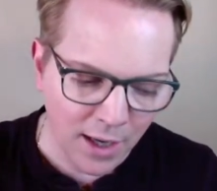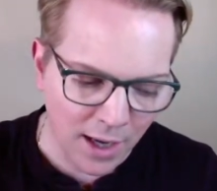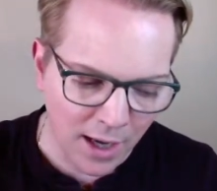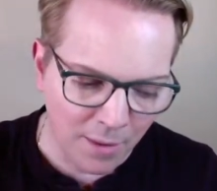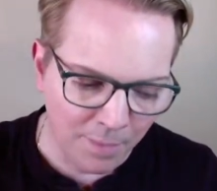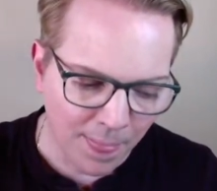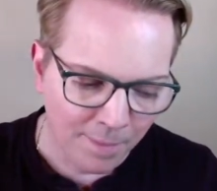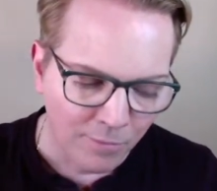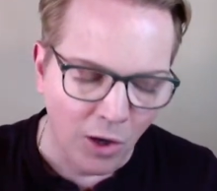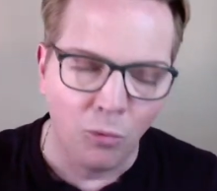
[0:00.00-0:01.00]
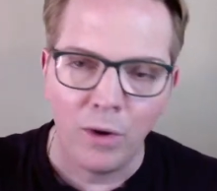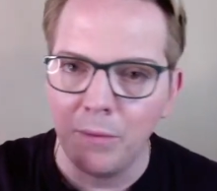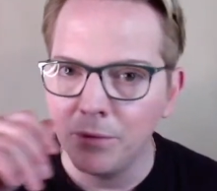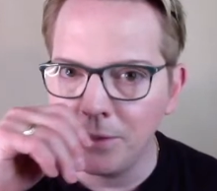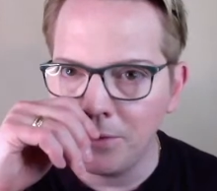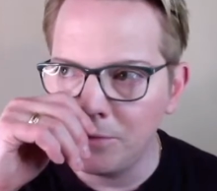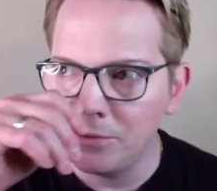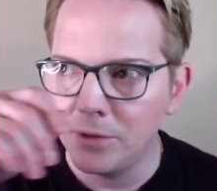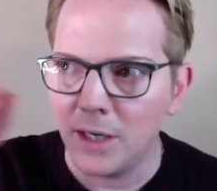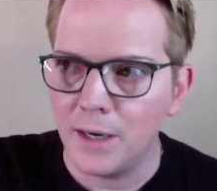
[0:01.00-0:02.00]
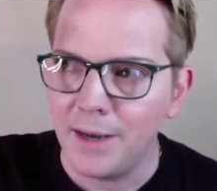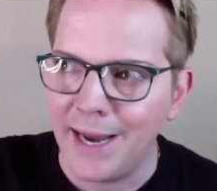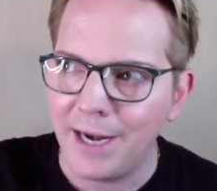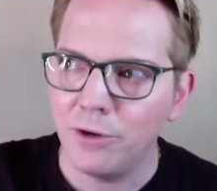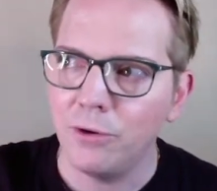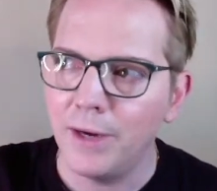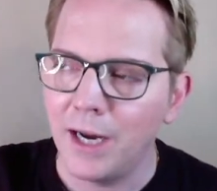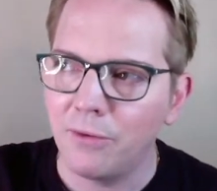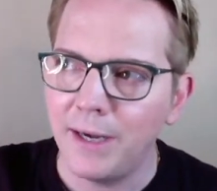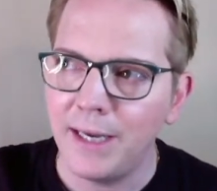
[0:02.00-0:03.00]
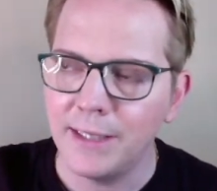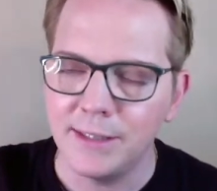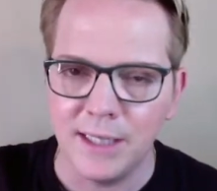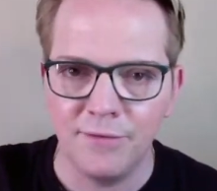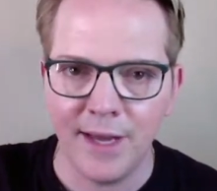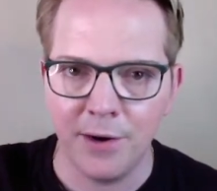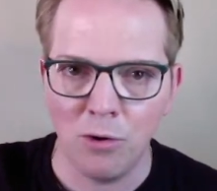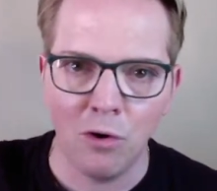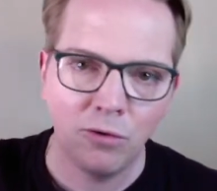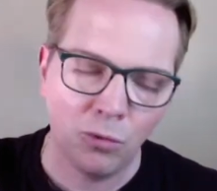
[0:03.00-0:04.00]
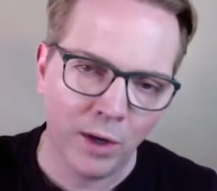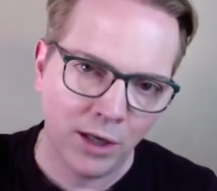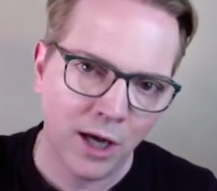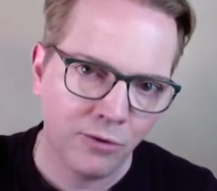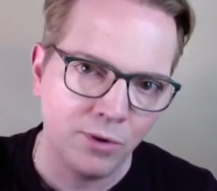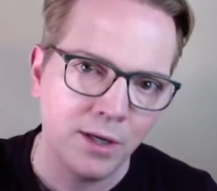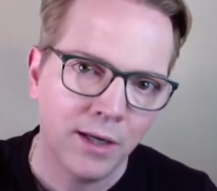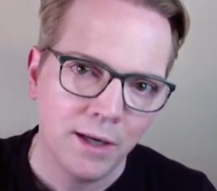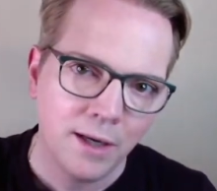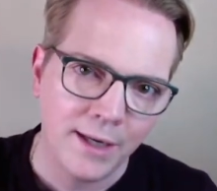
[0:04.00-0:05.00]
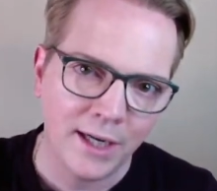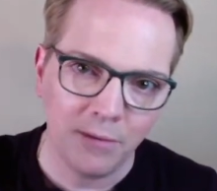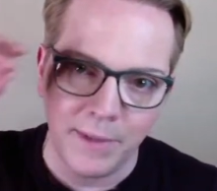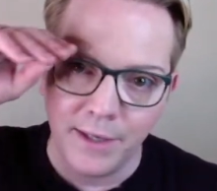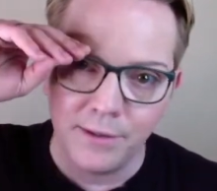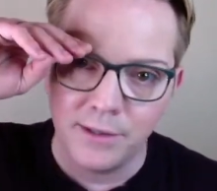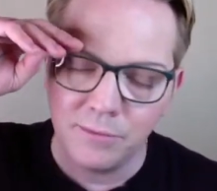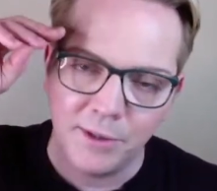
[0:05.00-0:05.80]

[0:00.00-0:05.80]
Um, we will use nano ingredients if they are over 100 nanometers,